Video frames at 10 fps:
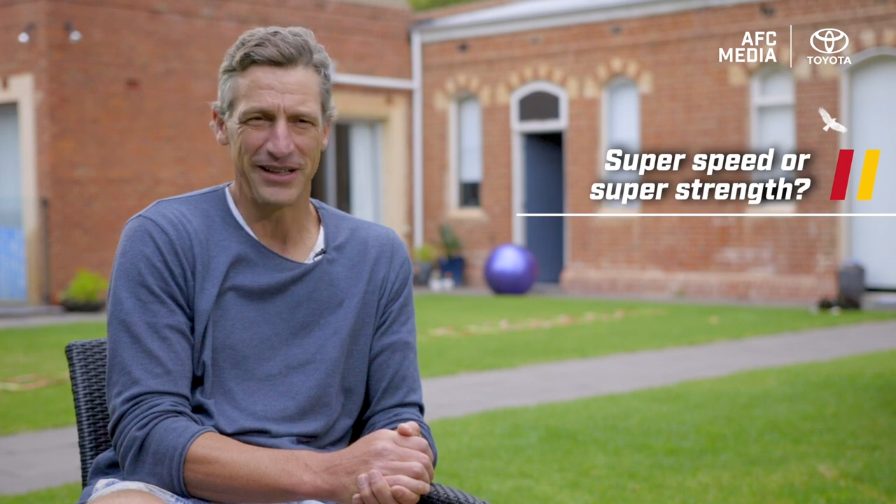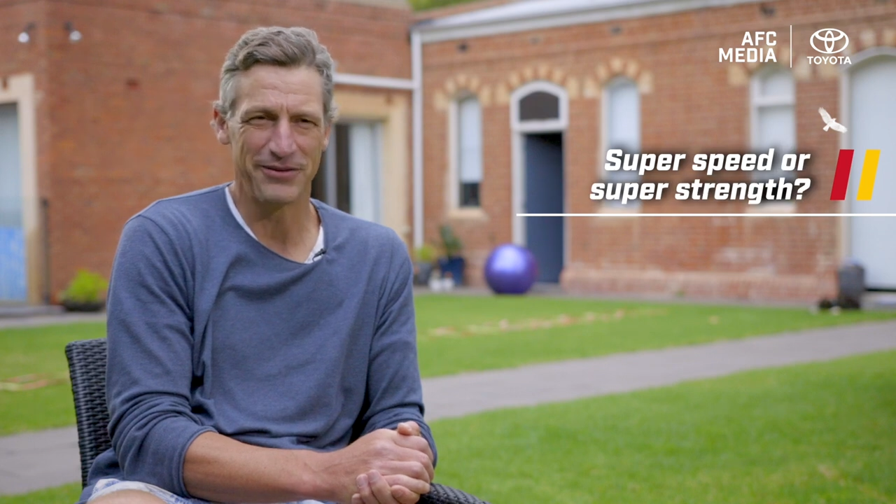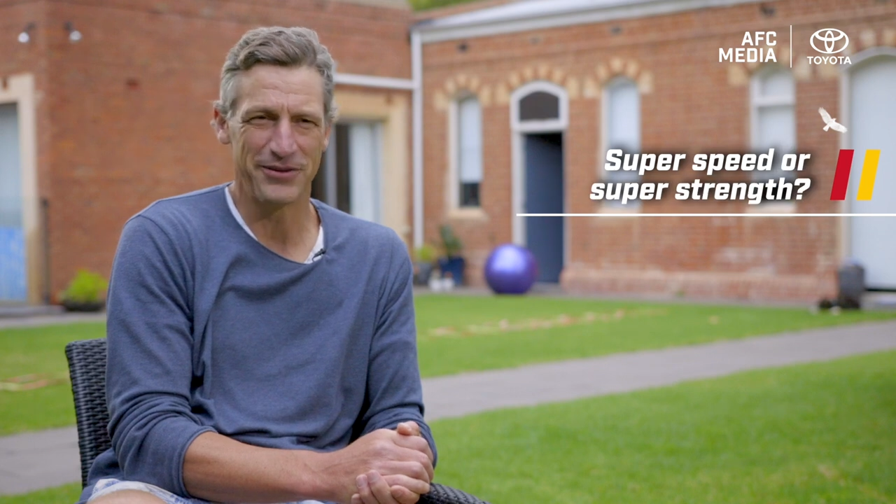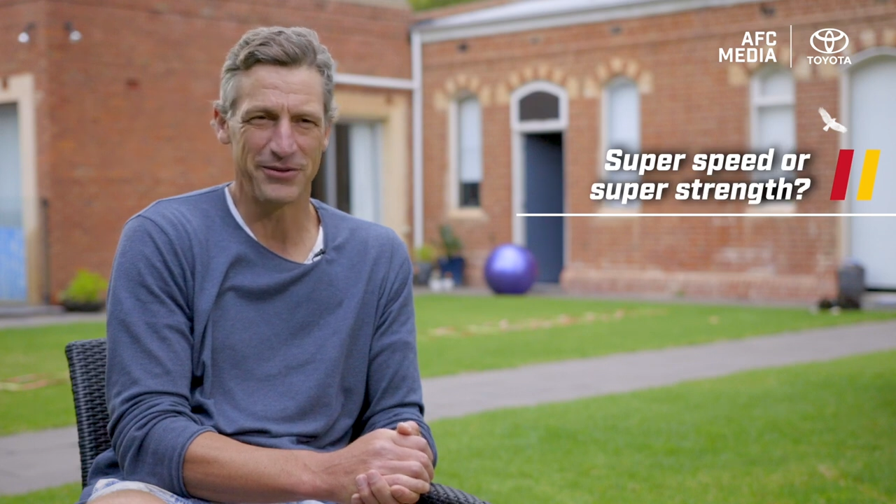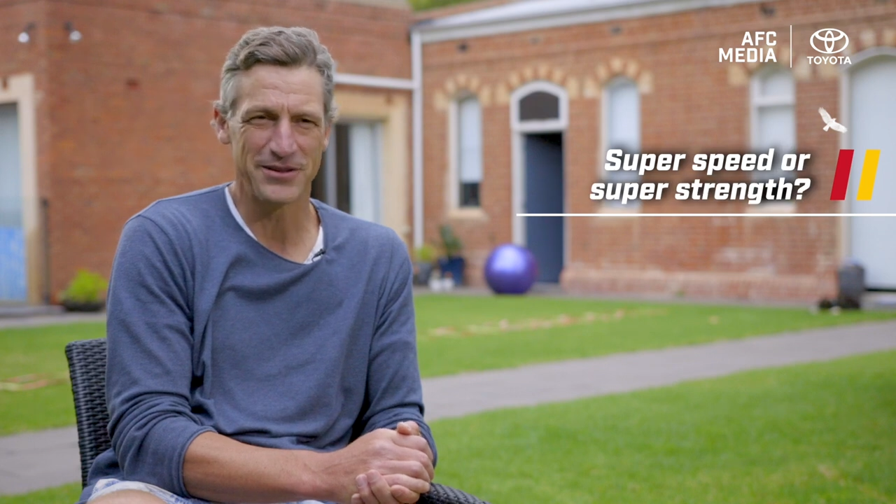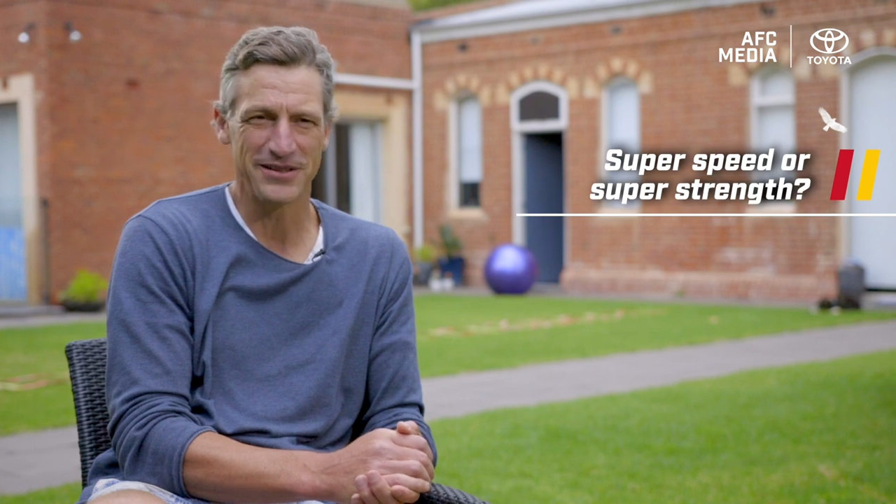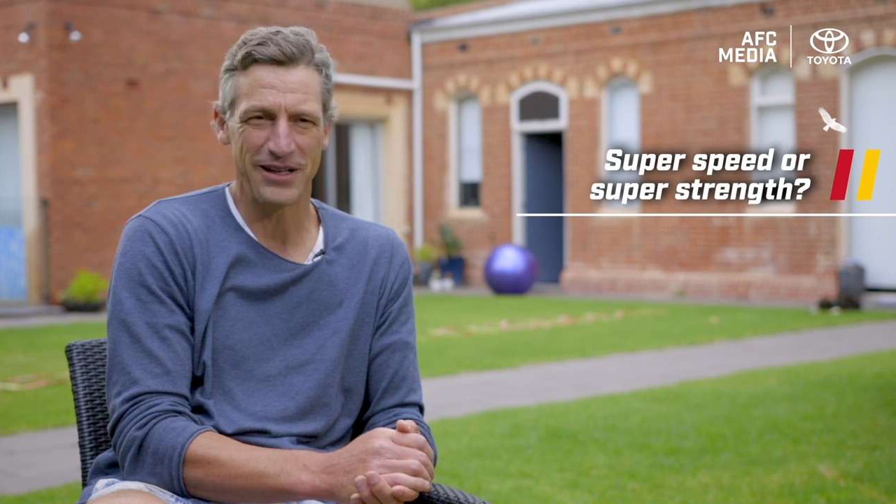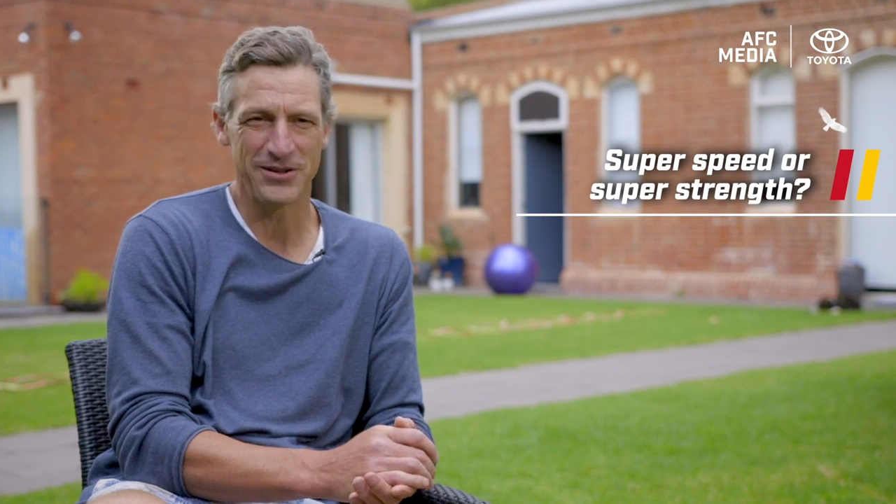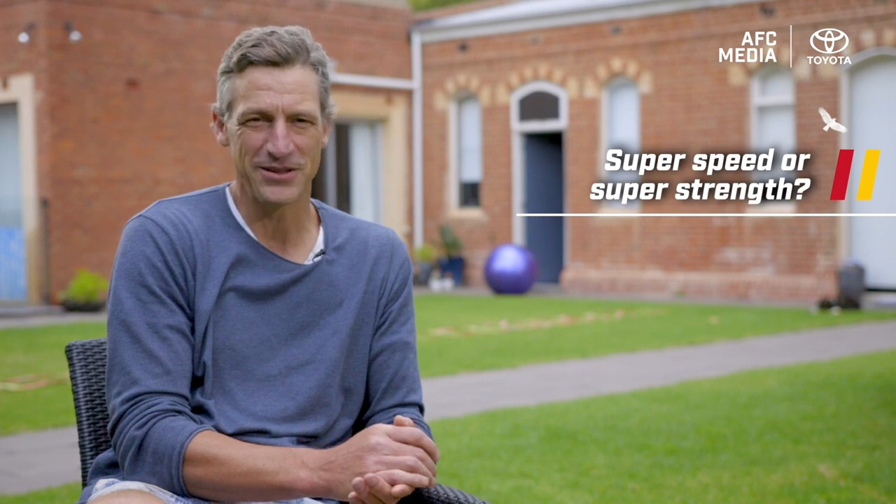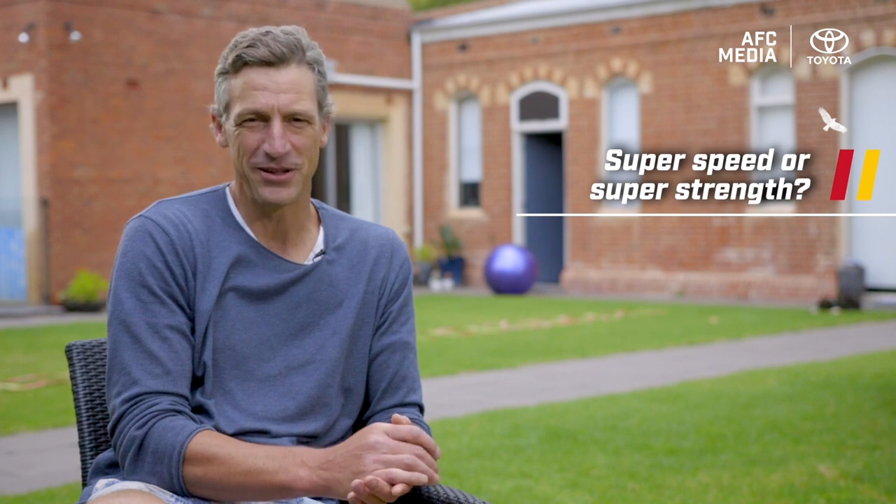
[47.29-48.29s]
if you're as
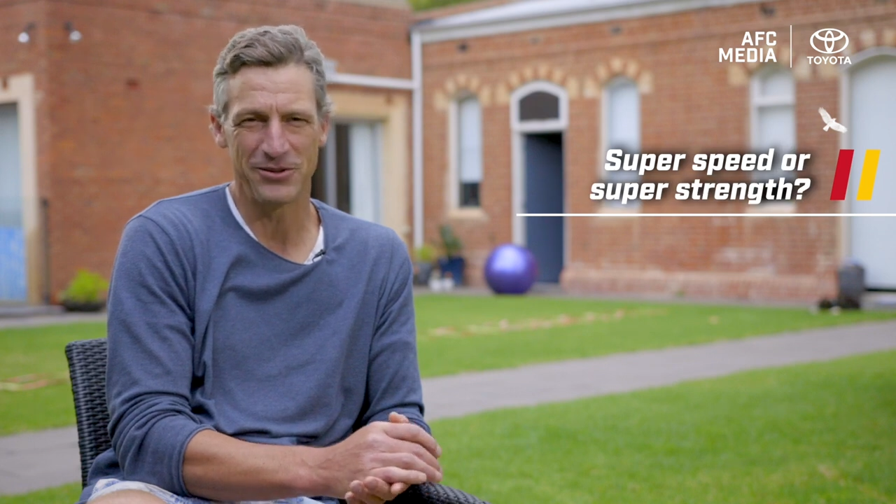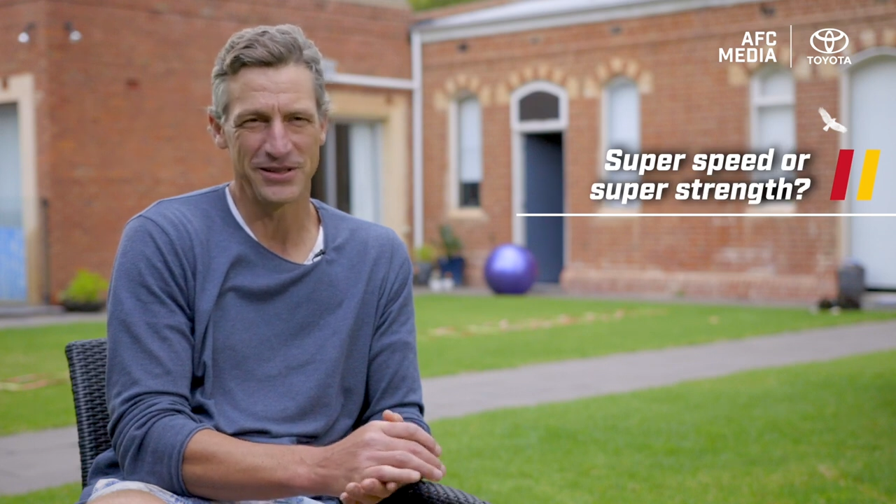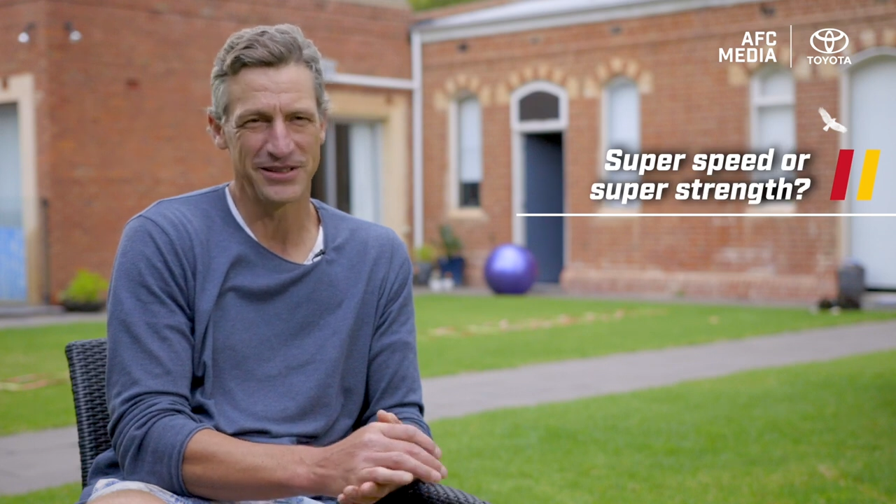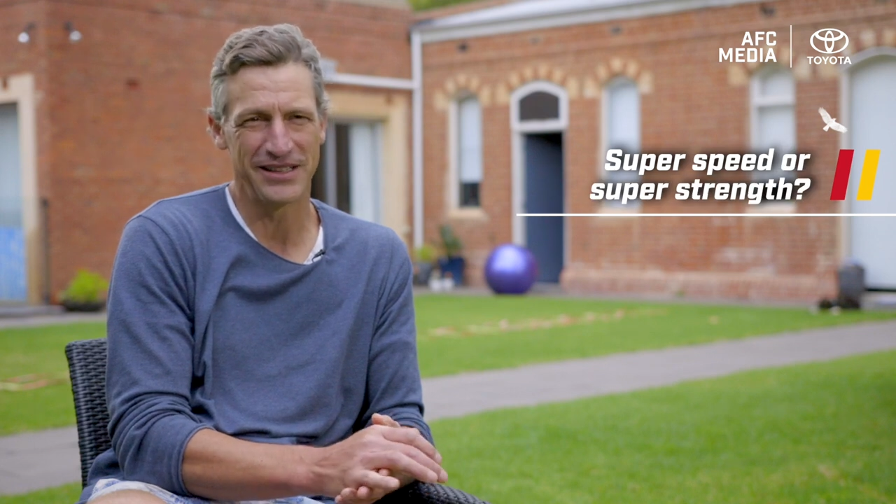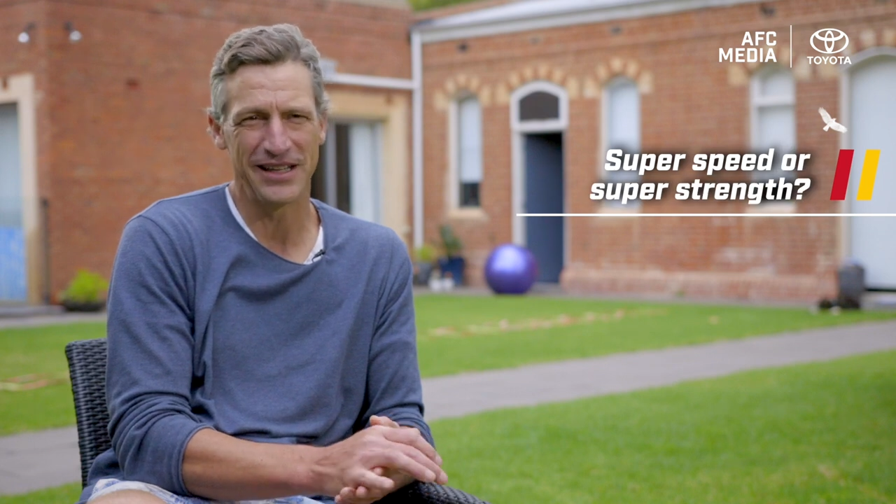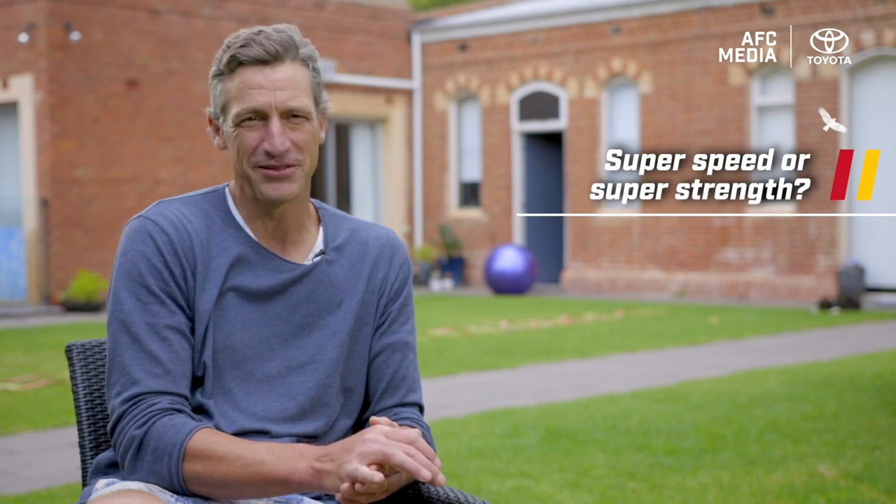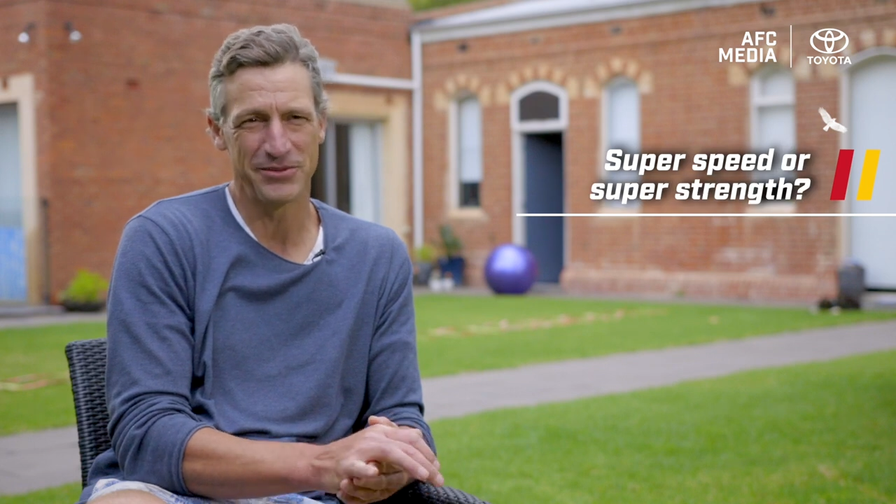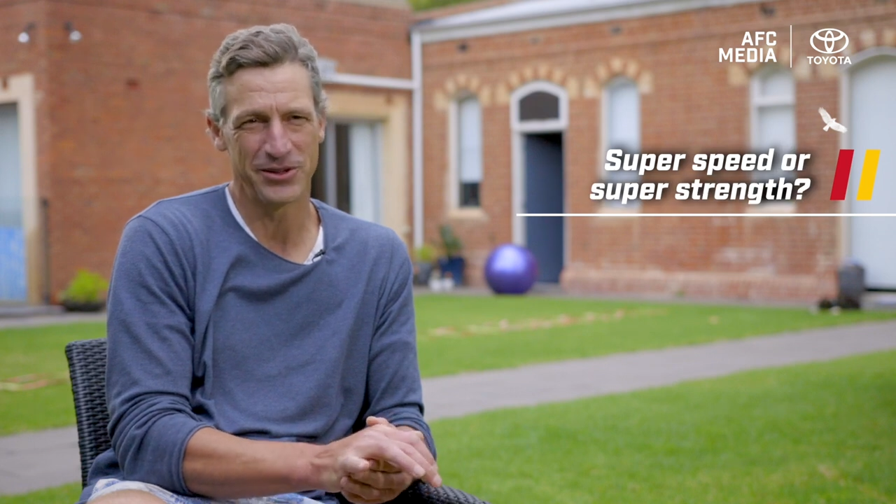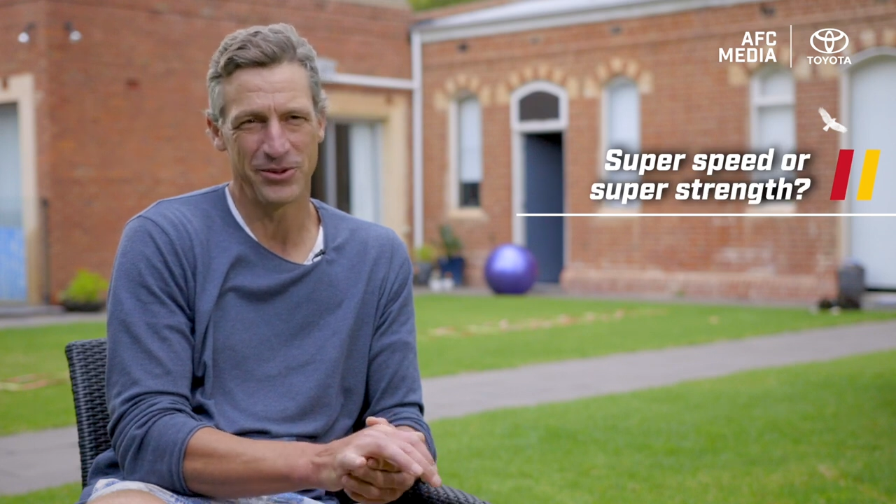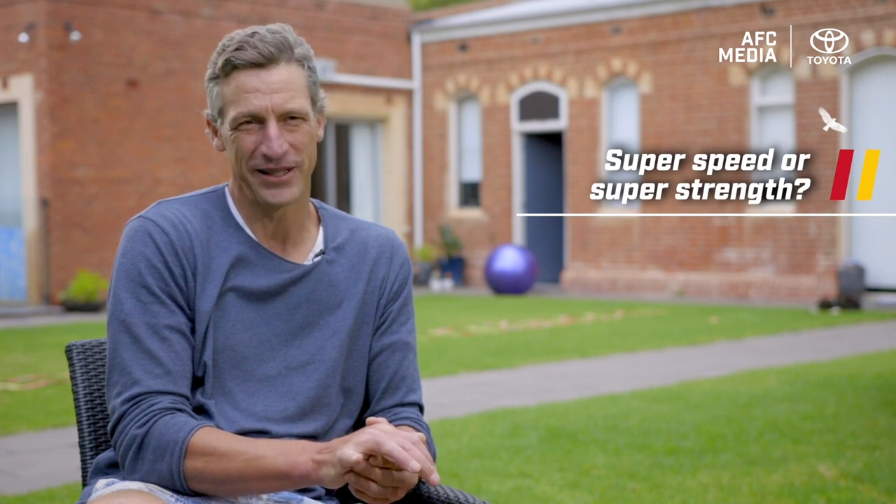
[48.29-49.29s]
slow as I was, you'd love to
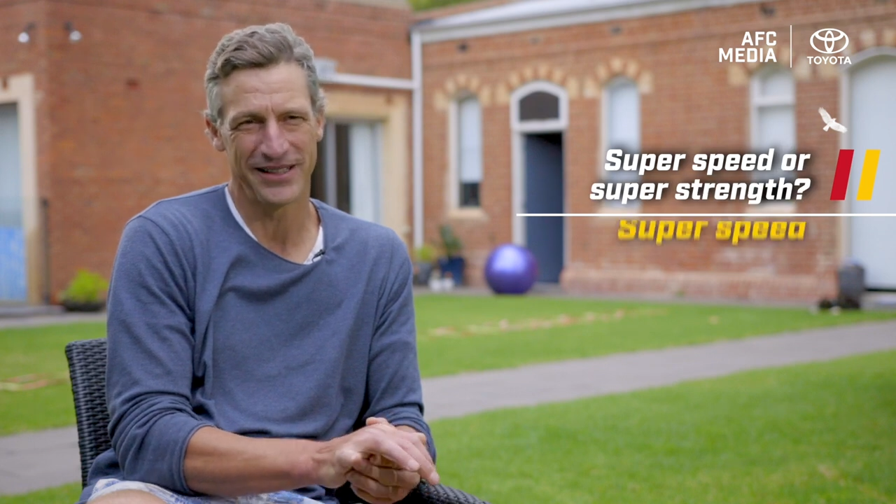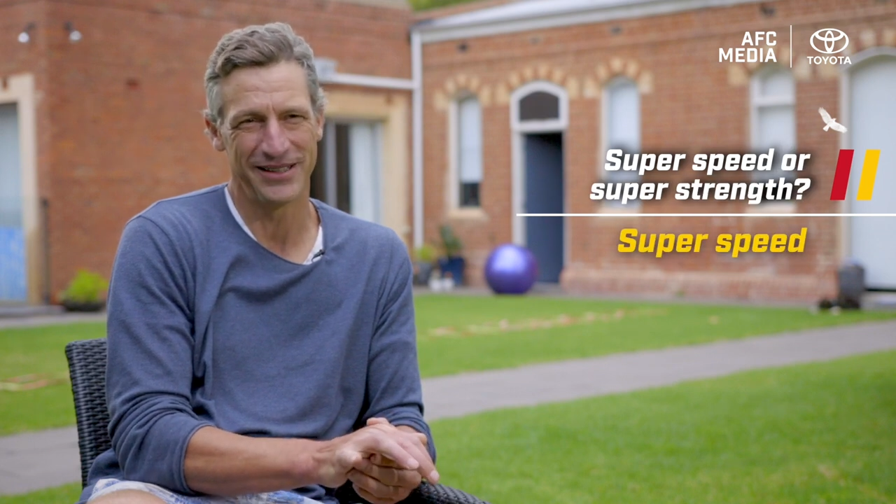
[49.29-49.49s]
be quick.